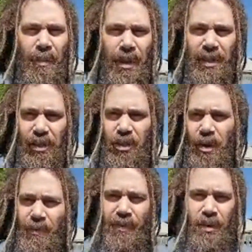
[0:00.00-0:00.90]
because I was
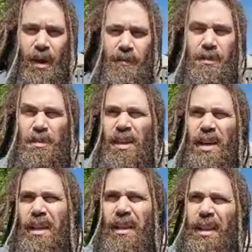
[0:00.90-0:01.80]
starting to feel comfortable
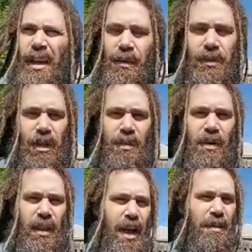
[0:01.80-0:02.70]
in it and like it was going to be
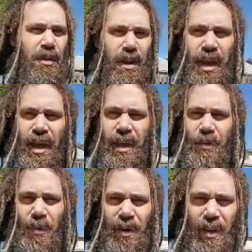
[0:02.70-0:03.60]
reliable.
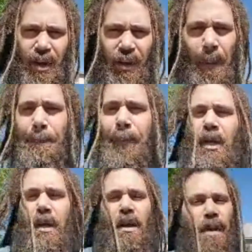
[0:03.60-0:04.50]
And what do you know?
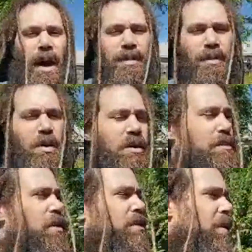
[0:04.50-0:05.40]
Popped the motor,
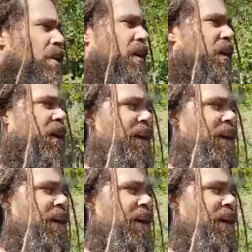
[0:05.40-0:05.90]
blew the motor.